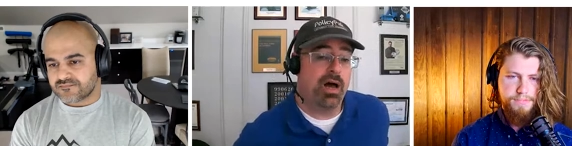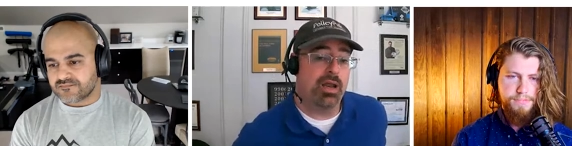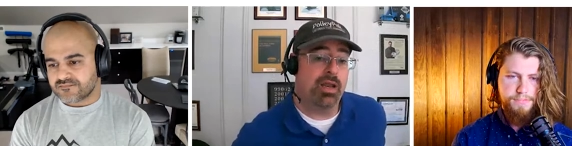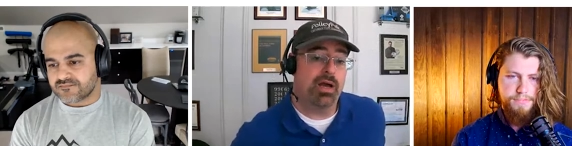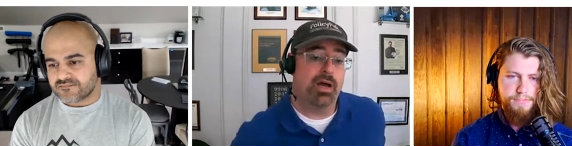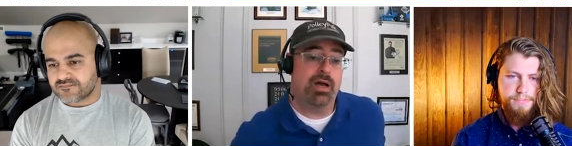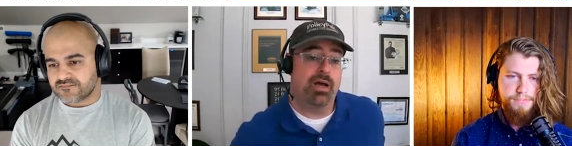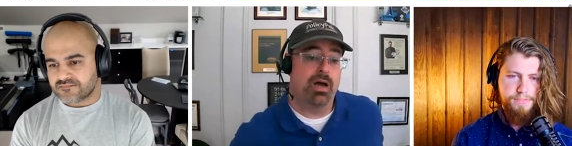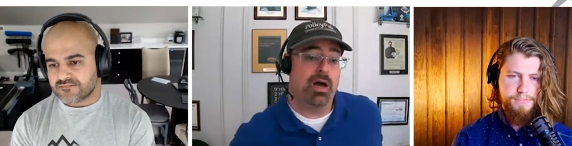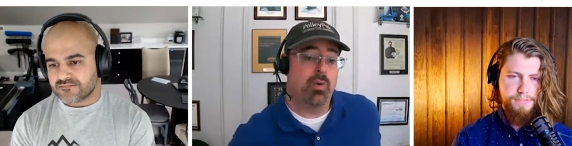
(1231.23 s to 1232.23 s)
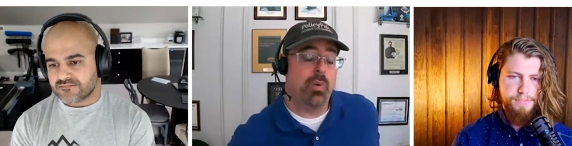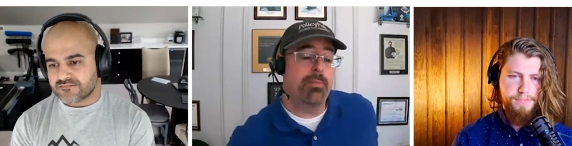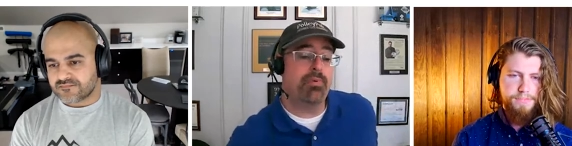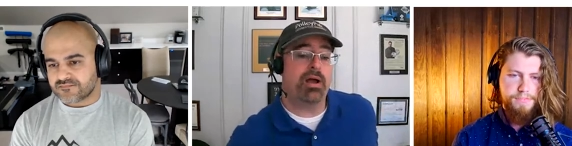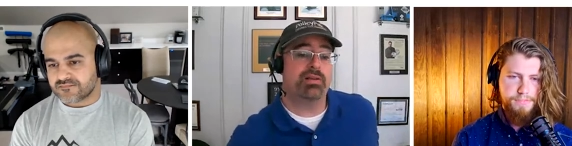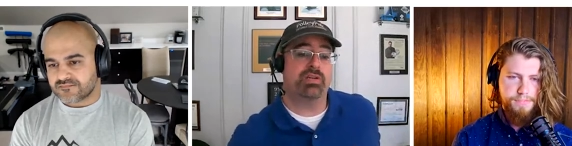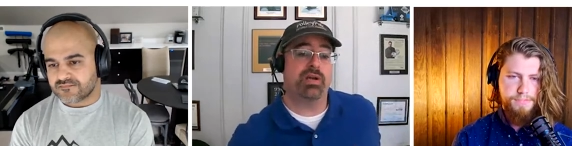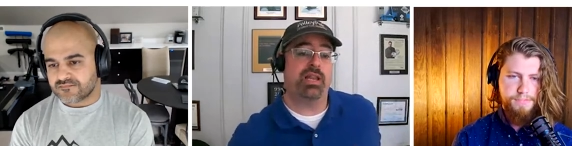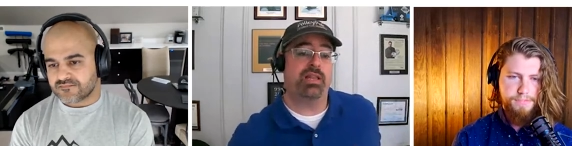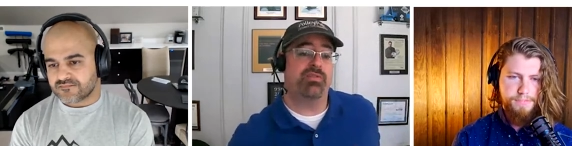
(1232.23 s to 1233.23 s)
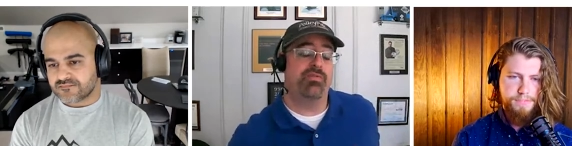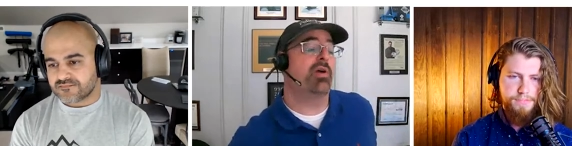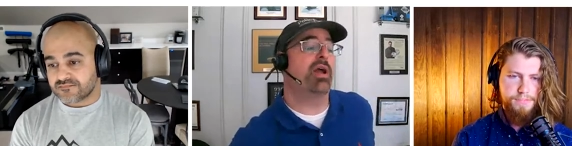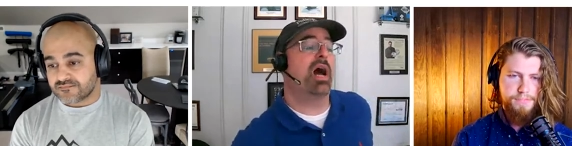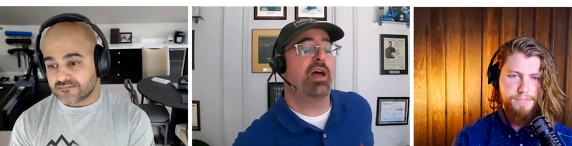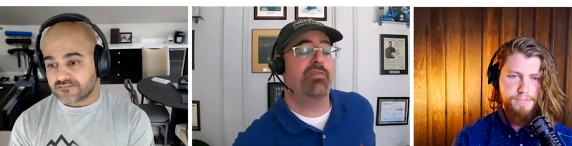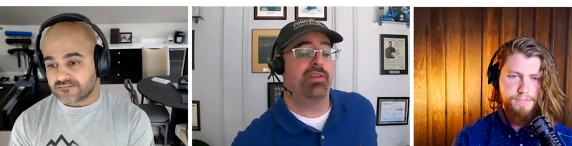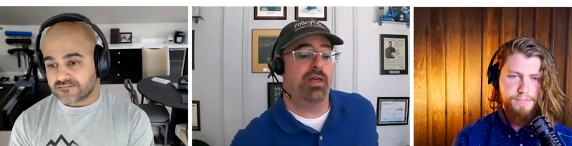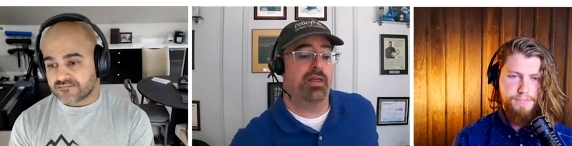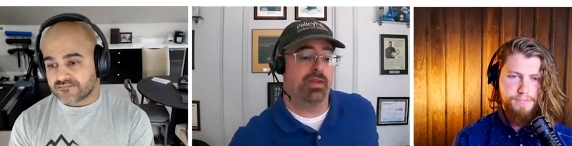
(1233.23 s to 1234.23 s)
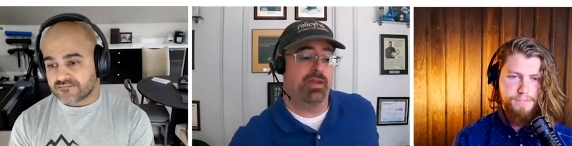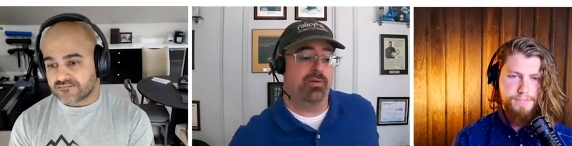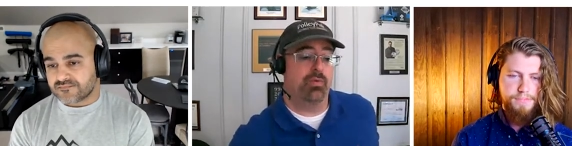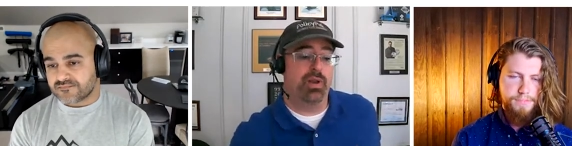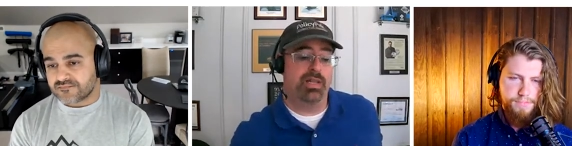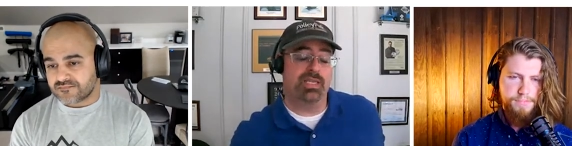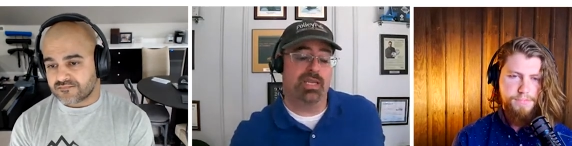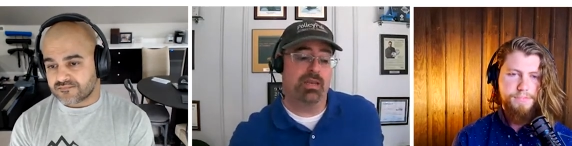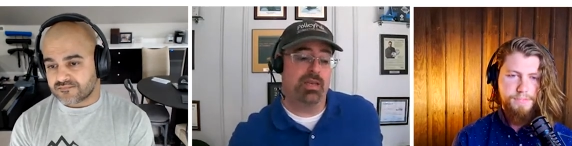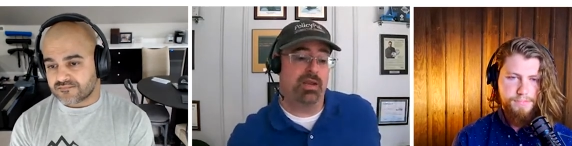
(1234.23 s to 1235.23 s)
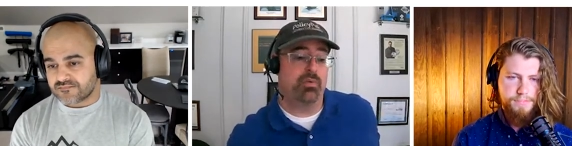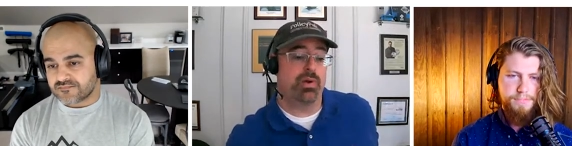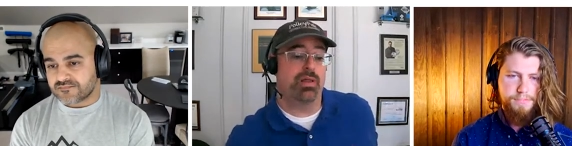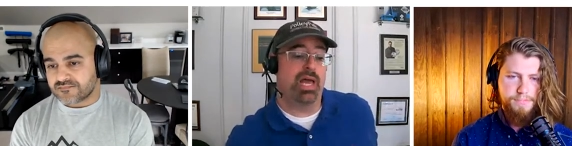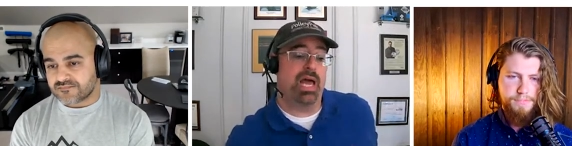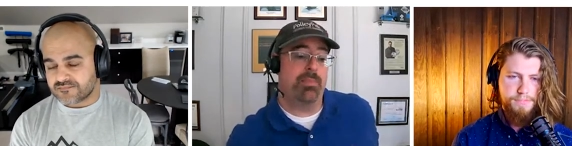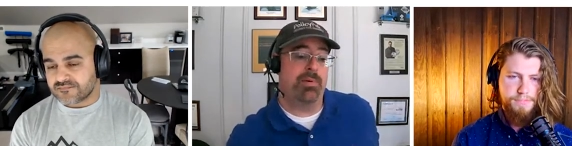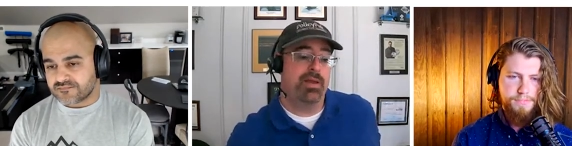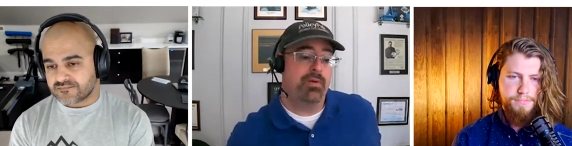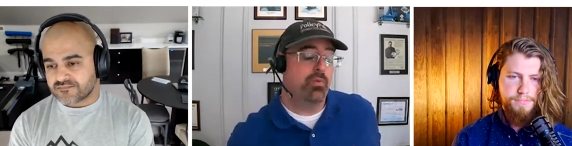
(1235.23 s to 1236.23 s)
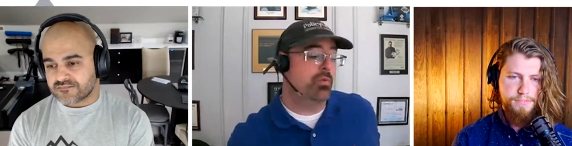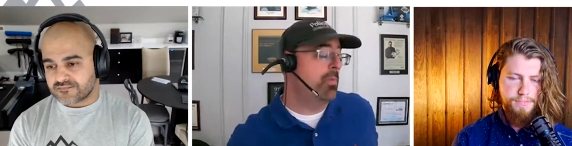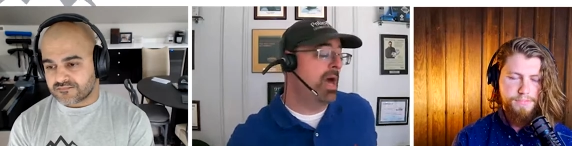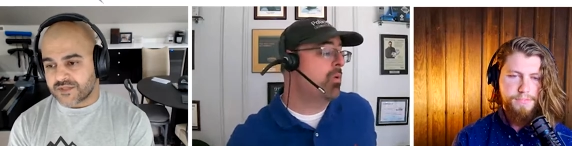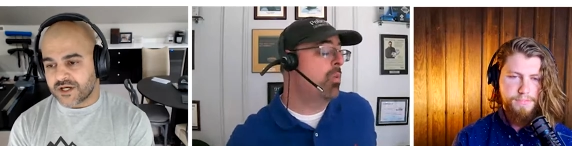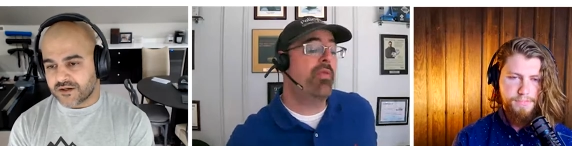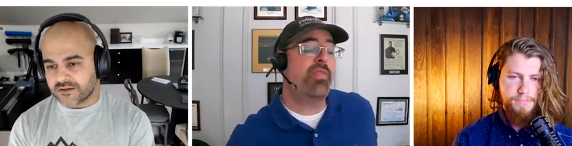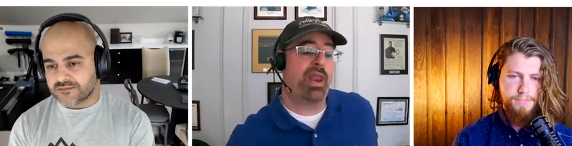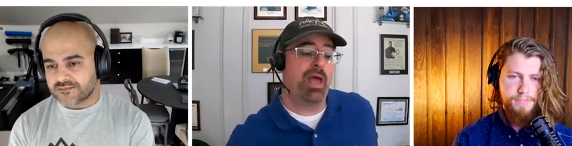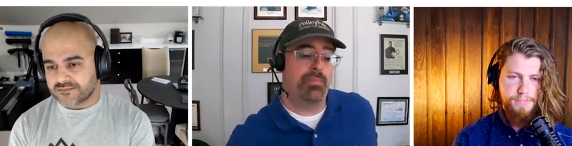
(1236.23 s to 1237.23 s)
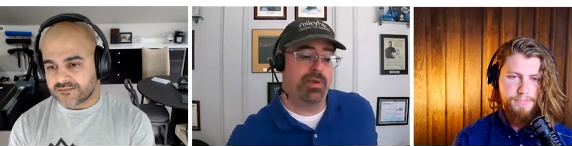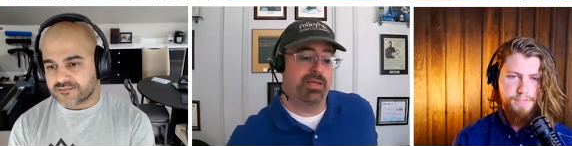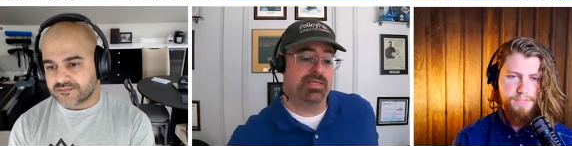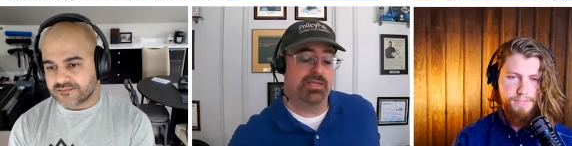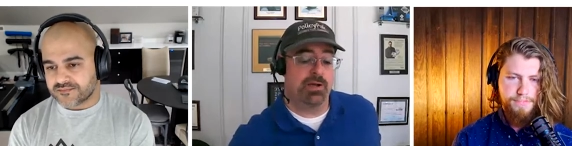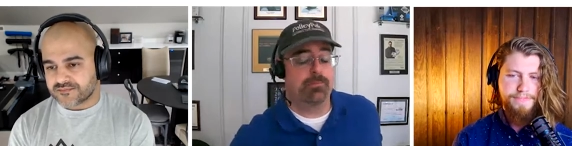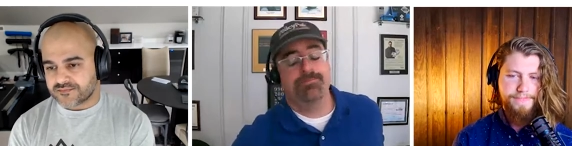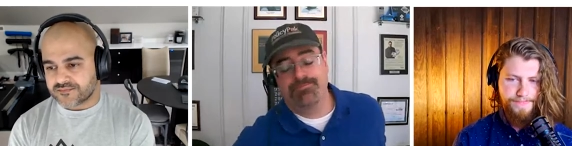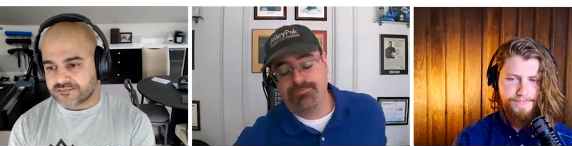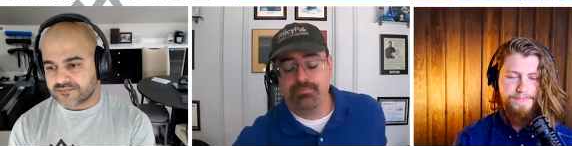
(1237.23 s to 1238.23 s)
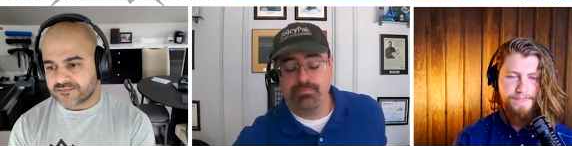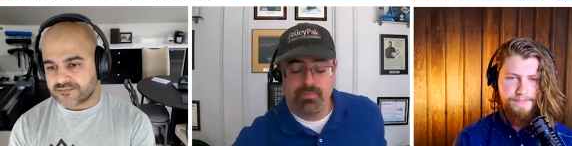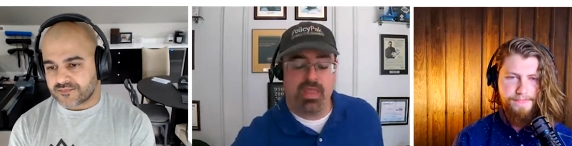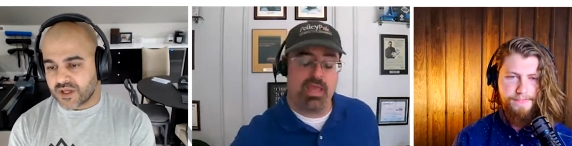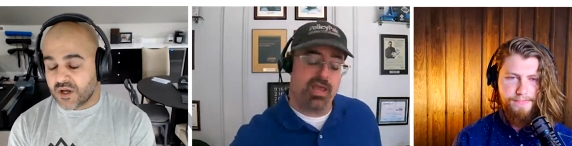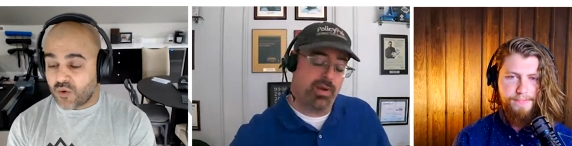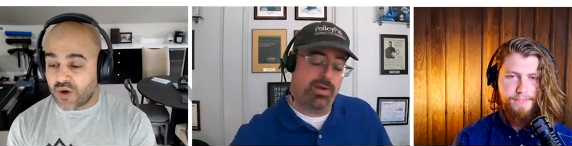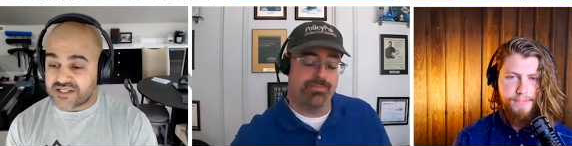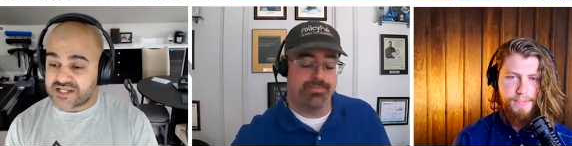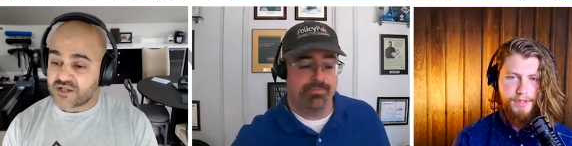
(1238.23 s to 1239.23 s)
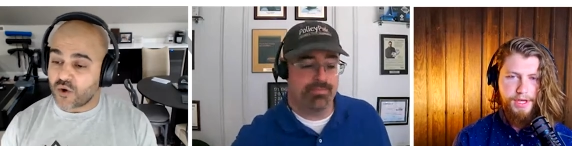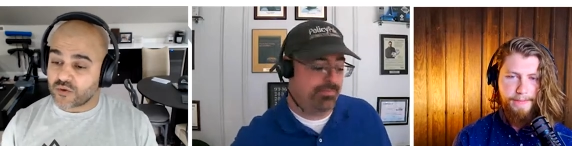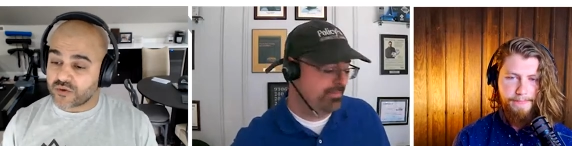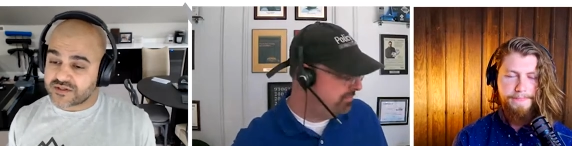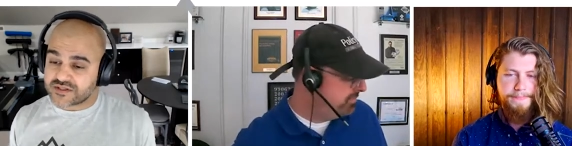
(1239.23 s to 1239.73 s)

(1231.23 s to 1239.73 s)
Speaker 1: on uh, on a web browser, and it's very high fidelity when it's in in a real app, no mm-hmm. matter yeah. what that app is. So.
Speaker 2: Anyway. Well, I'd say the whole